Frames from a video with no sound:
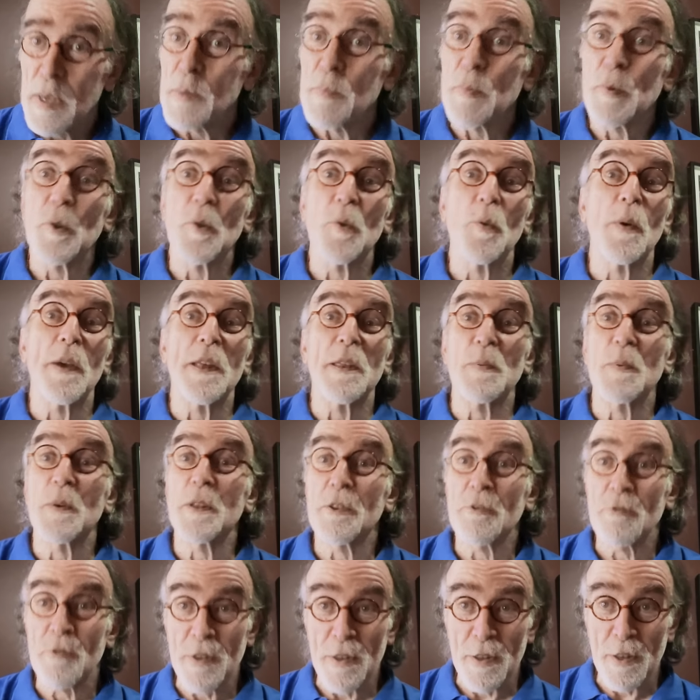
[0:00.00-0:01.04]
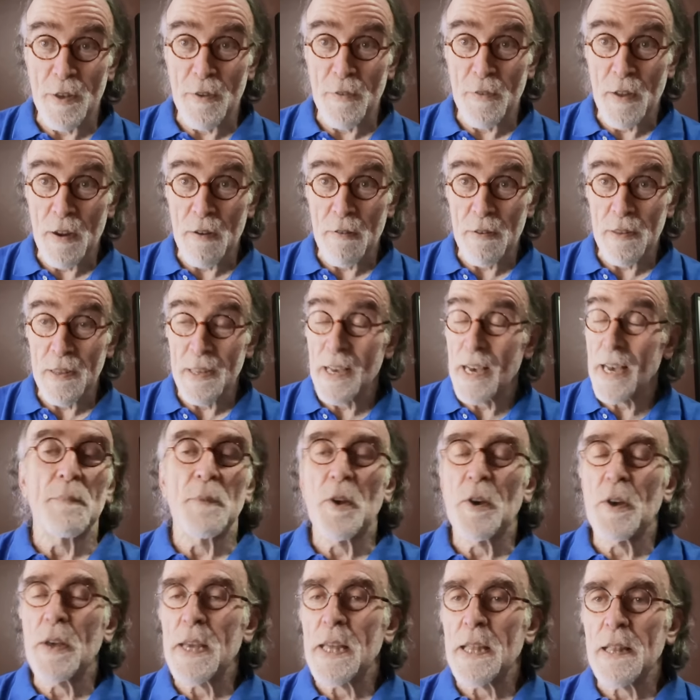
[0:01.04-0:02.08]
people always want the reserve currency.
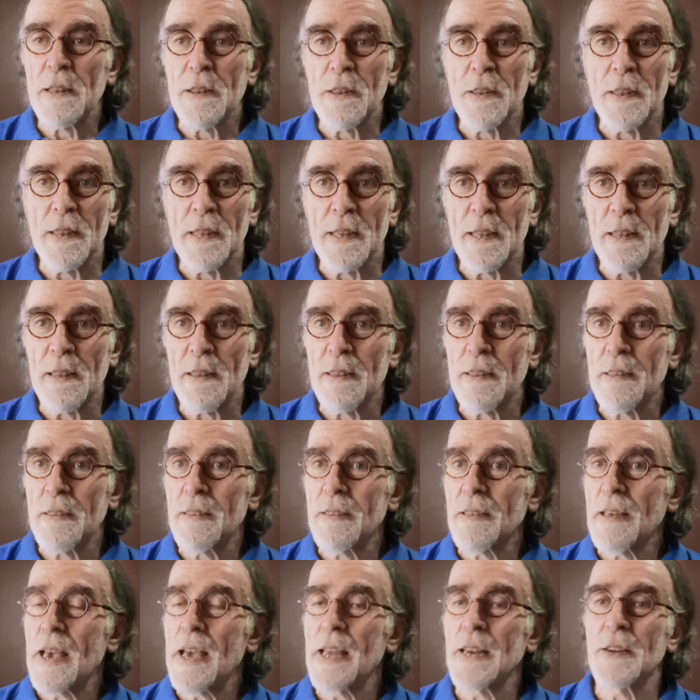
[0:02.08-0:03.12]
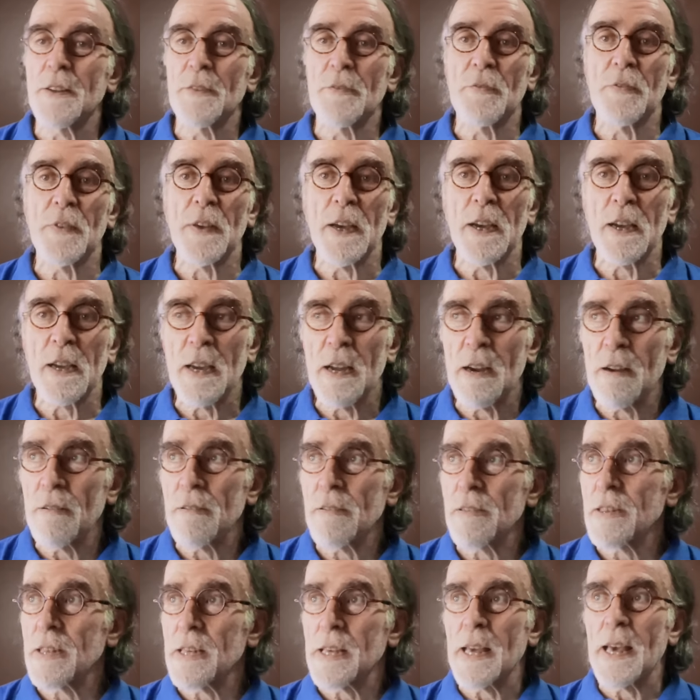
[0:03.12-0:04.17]
I'm not into this end of fiat
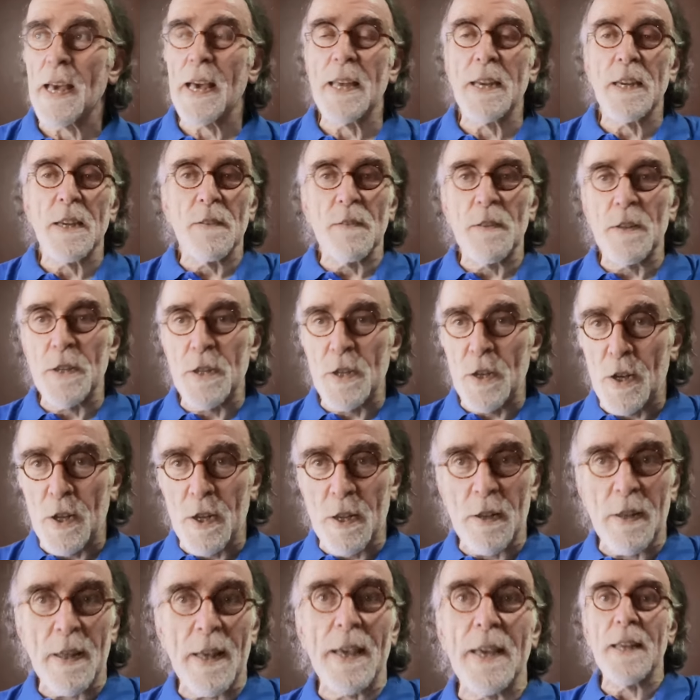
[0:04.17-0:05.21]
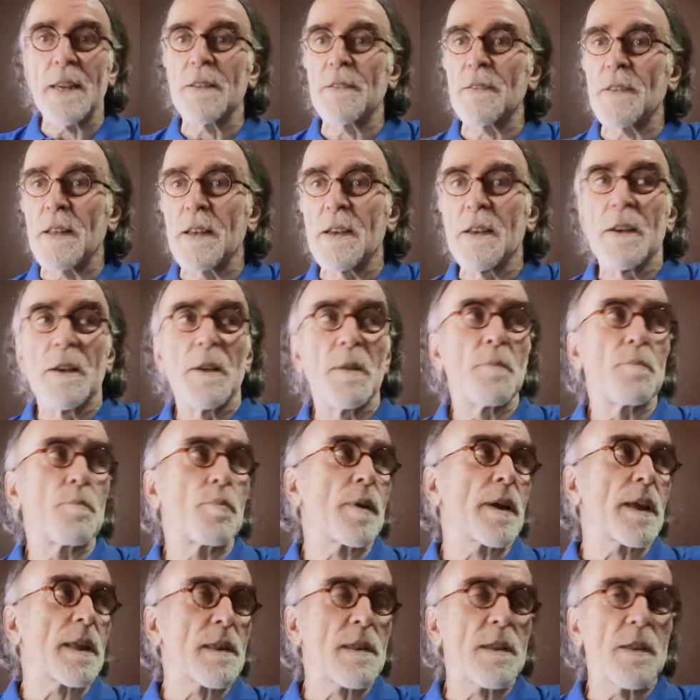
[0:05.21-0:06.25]
currency, end of the dollar, end of the
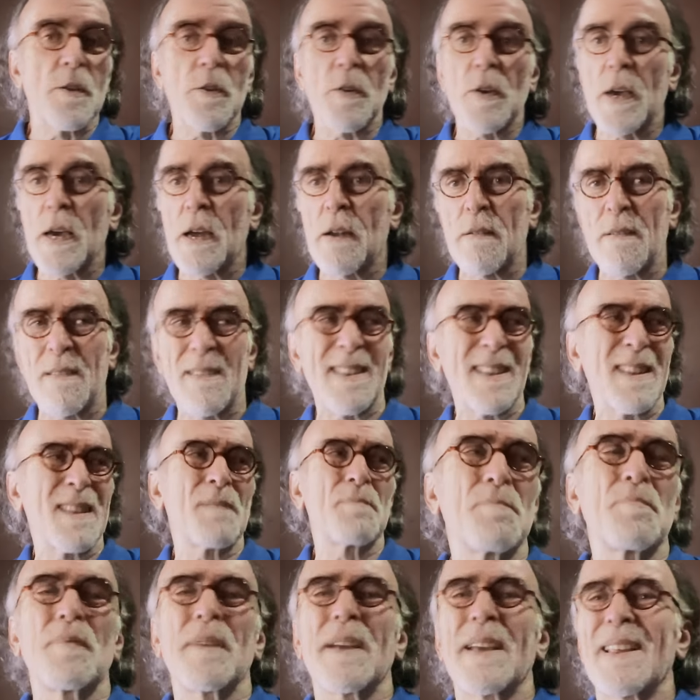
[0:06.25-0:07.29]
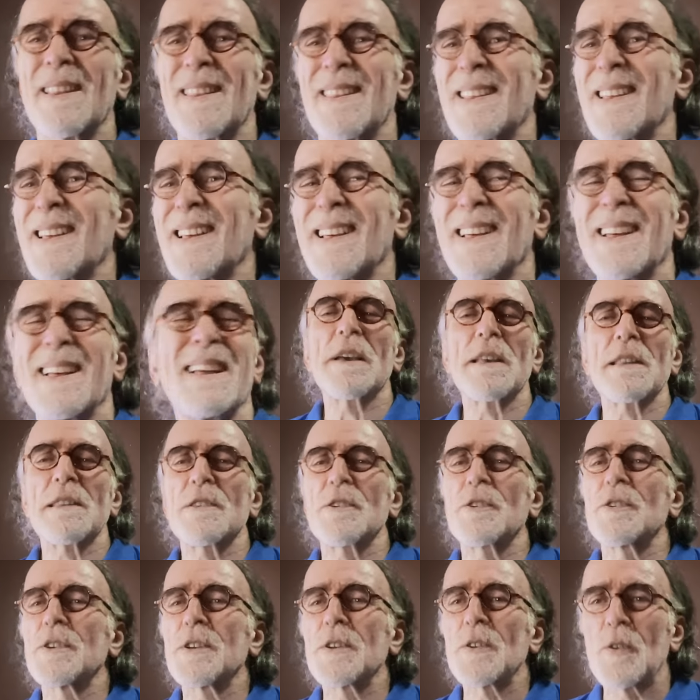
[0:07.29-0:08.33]
BRICS new currency. The BRICS
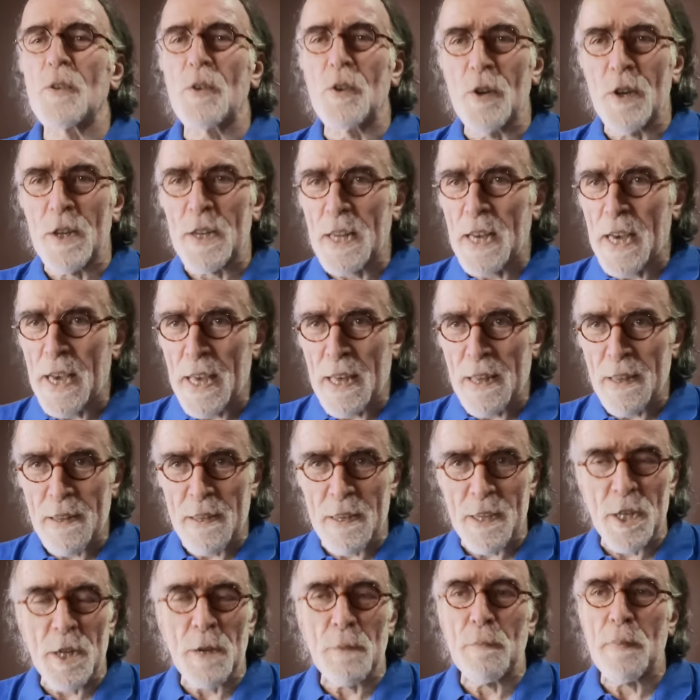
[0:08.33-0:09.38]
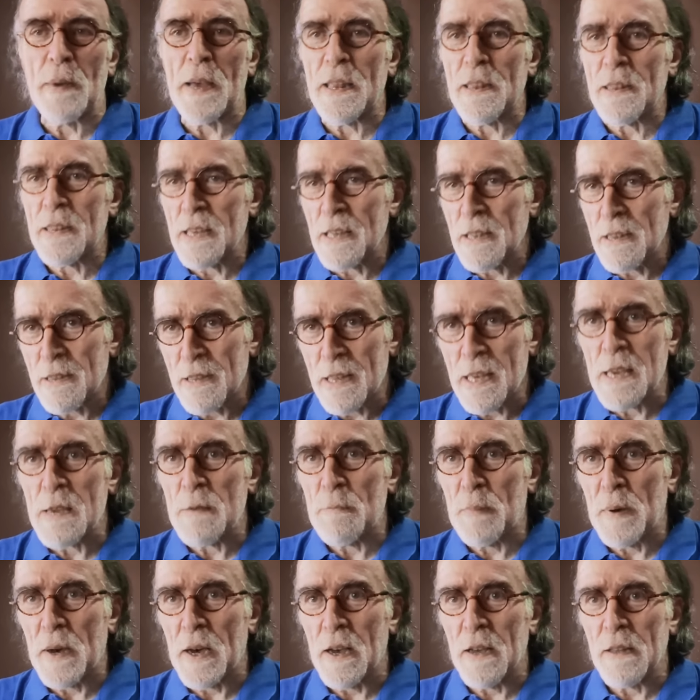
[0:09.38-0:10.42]
BRICS couldn't organize a chimpanzee's
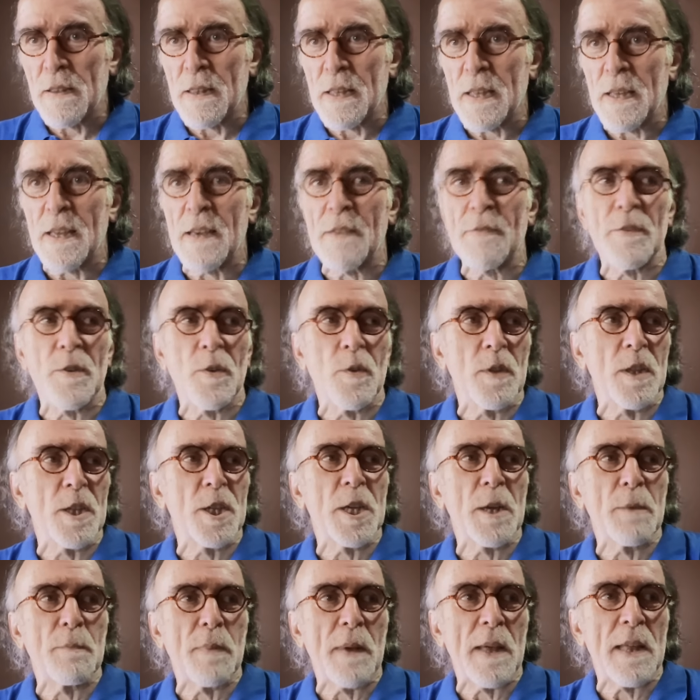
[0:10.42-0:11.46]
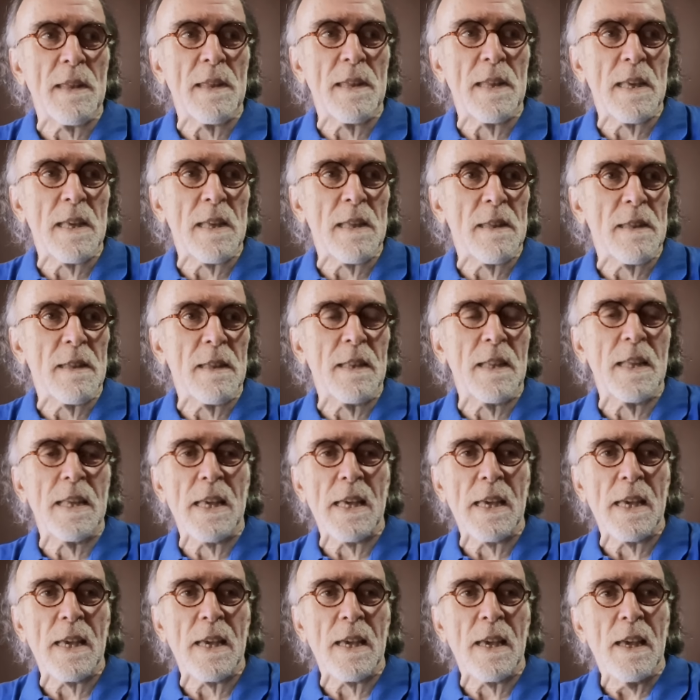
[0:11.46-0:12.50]
tea party, given all the chimpanzees the
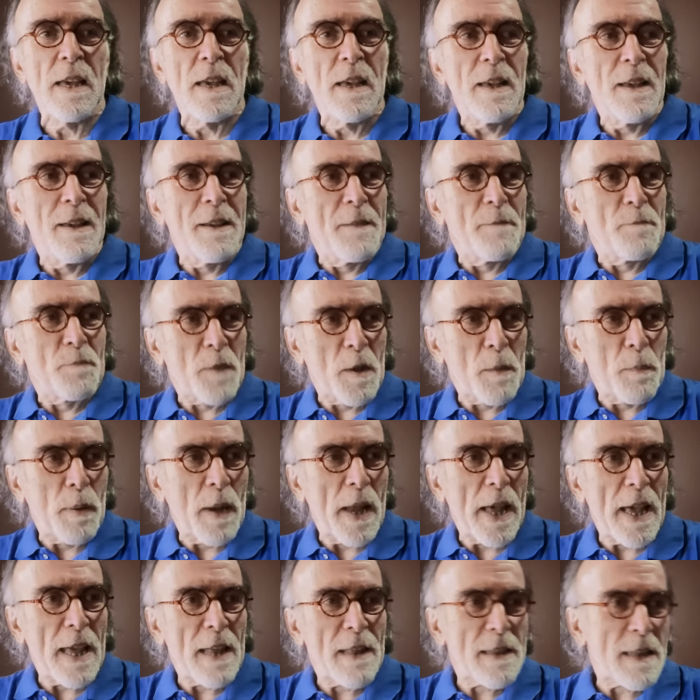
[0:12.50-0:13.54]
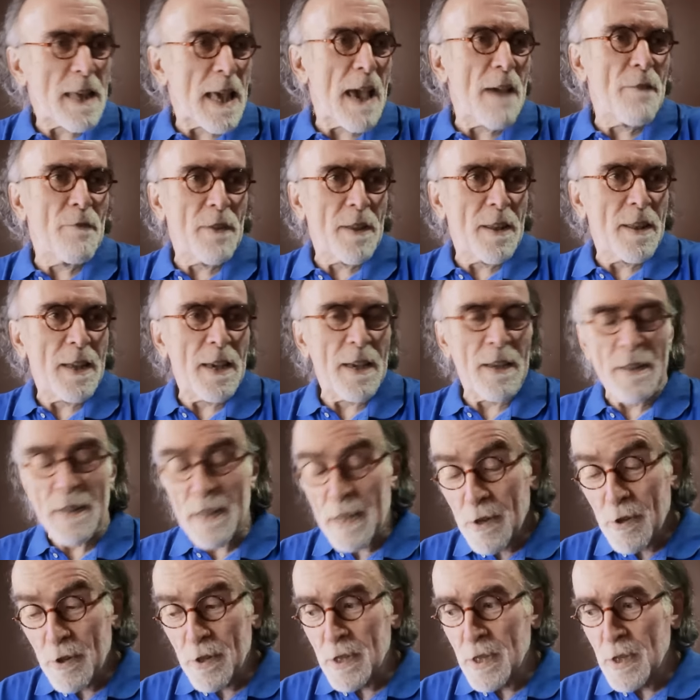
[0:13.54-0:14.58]
tea, the plates, everything.
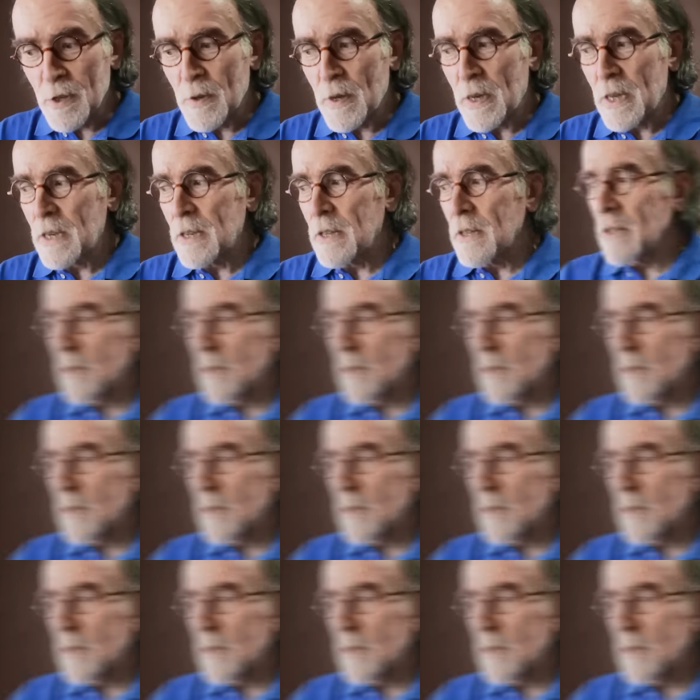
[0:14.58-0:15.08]
They couldn't do it.